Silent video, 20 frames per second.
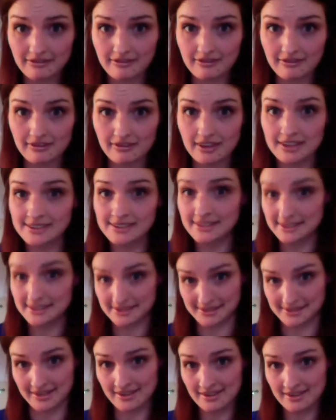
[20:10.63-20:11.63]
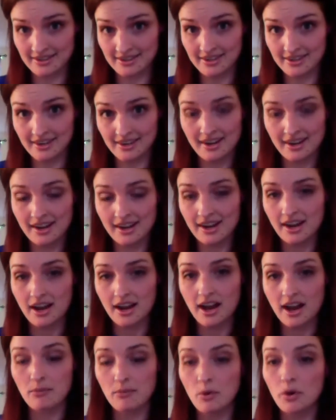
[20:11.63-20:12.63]
assistant,
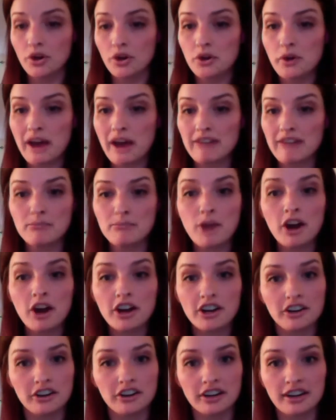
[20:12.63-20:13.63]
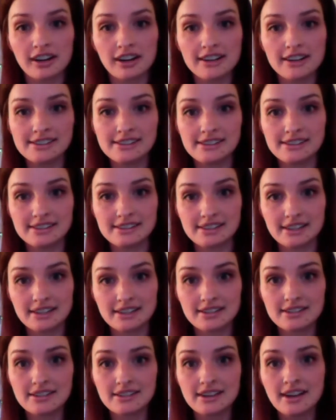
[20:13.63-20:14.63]
um, or you have a partner
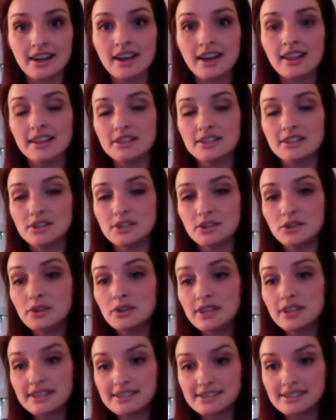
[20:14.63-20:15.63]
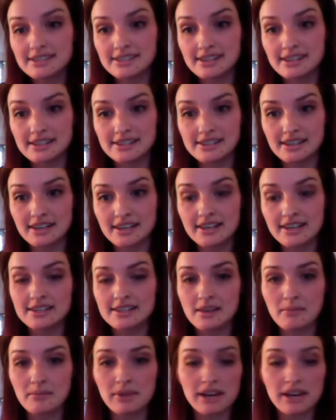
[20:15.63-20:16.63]
assistant. The to do list assistant is
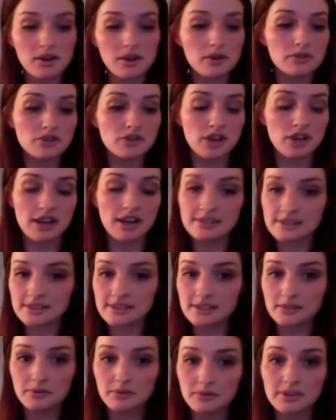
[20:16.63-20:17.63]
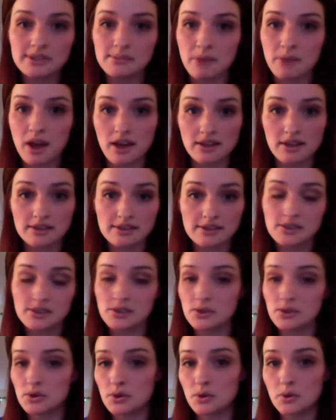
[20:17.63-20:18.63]
somebody who just responds
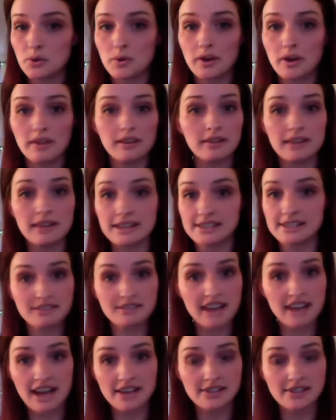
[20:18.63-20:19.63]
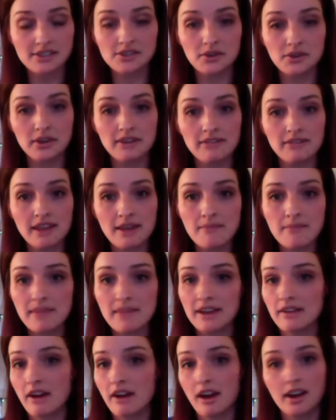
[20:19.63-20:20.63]
to the list of tasks you give them. They
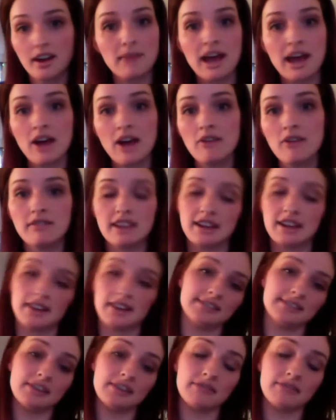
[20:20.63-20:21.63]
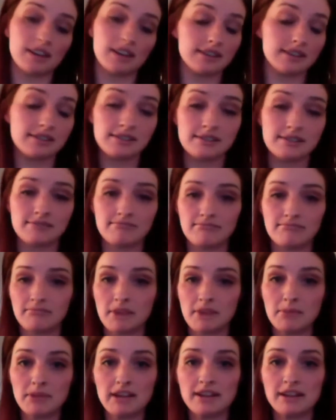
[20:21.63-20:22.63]
knock them out, they, stuff gets
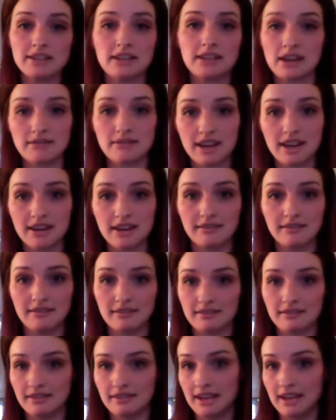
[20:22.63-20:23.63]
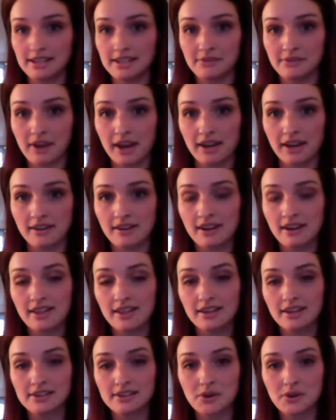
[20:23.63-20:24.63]
completely done, and that's fine.
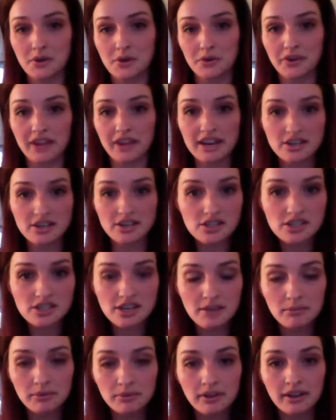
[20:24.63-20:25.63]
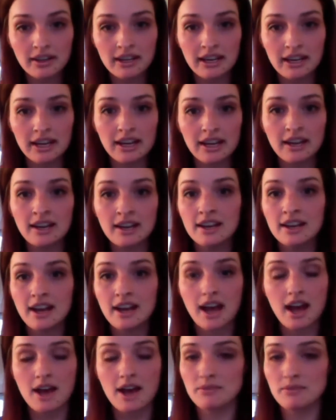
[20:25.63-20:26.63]
There's no relationship really,
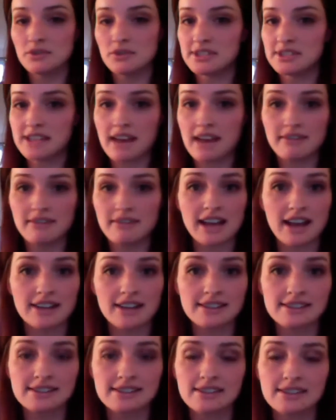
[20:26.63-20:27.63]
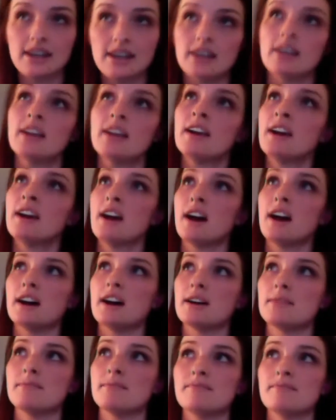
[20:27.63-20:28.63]
um, you just have tasks done.
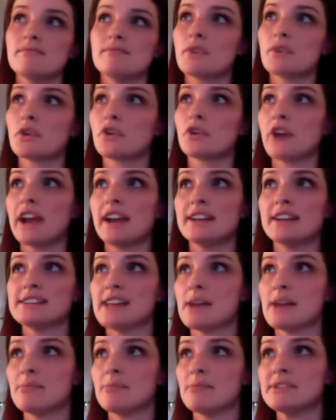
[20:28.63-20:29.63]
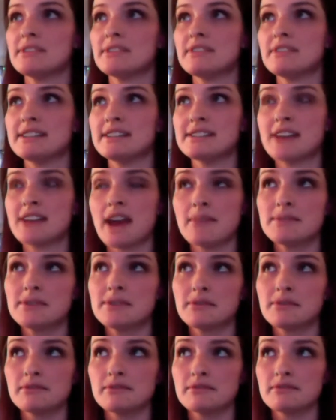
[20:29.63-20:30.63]
Um, great examples of this types
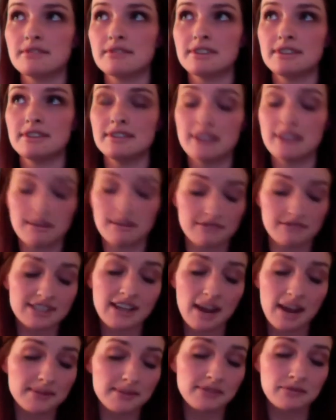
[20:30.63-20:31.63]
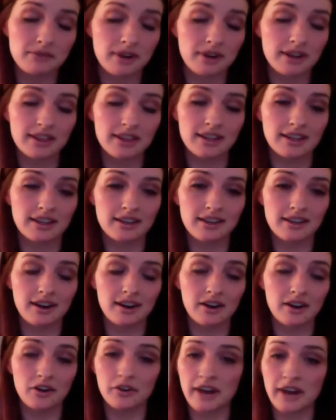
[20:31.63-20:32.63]
of the types of work that are
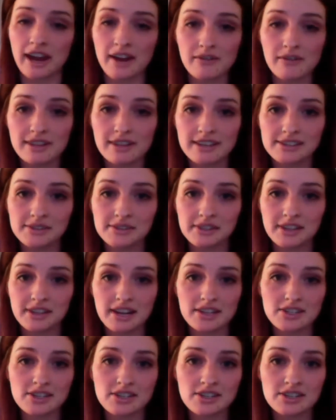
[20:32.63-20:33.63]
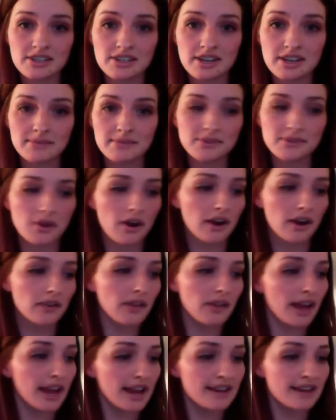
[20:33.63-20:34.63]
great with these relationships are
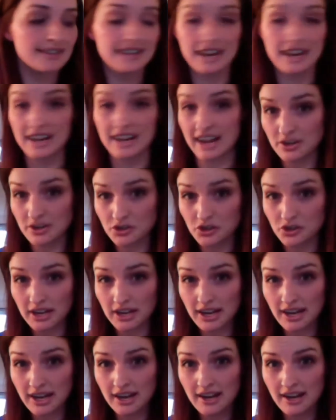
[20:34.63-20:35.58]
like data entry,